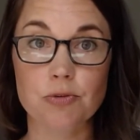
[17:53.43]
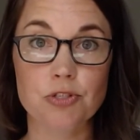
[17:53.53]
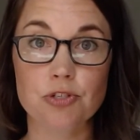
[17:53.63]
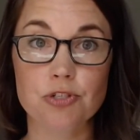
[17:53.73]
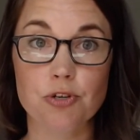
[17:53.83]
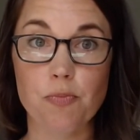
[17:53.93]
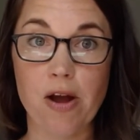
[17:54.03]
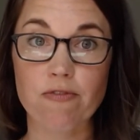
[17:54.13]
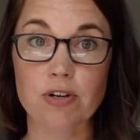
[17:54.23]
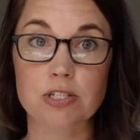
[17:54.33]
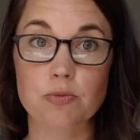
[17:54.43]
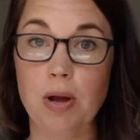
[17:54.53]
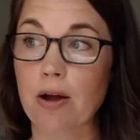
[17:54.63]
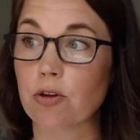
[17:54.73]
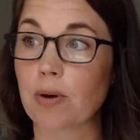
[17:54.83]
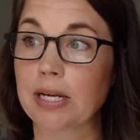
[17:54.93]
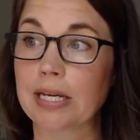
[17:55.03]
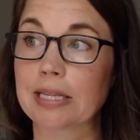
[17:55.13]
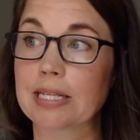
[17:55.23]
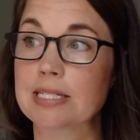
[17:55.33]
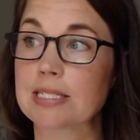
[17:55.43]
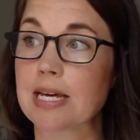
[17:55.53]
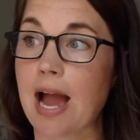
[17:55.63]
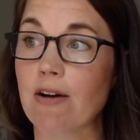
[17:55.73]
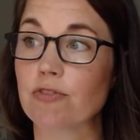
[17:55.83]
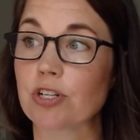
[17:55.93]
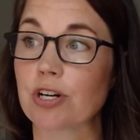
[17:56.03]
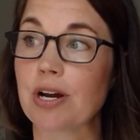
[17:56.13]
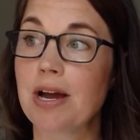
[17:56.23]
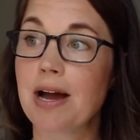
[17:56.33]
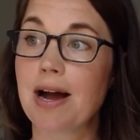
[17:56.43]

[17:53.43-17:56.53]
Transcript: So it's just your preference how you want to get this after.